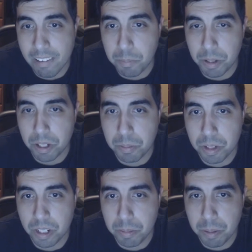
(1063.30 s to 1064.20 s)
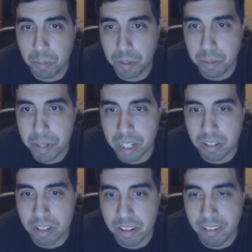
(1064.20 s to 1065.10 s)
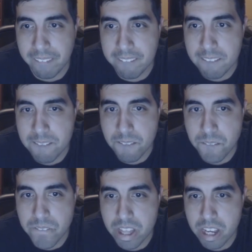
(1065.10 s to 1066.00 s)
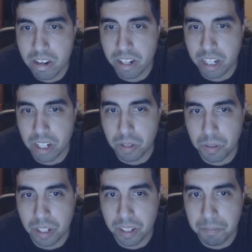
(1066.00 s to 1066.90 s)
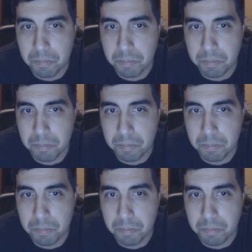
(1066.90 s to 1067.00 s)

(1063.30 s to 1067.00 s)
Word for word: Oh, here comes a lot of people with the pigs. There you go.